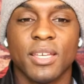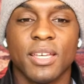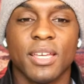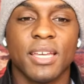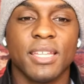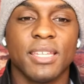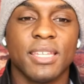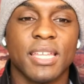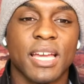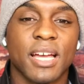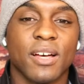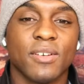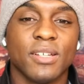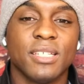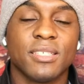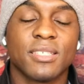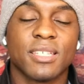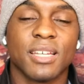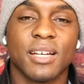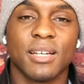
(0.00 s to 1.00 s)
And now
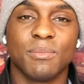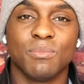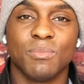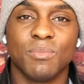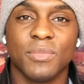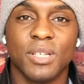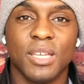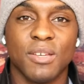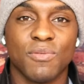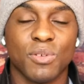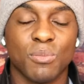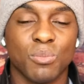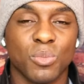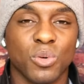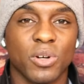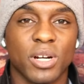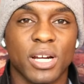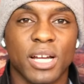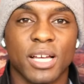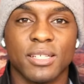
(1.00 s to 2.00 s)
he's got even
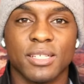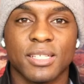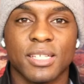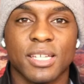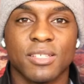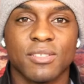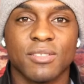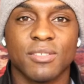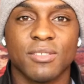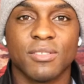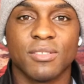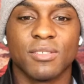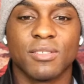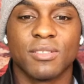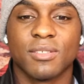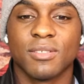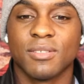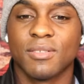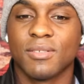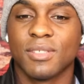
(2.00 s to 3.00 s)
more
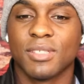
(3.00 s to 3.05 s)
allegations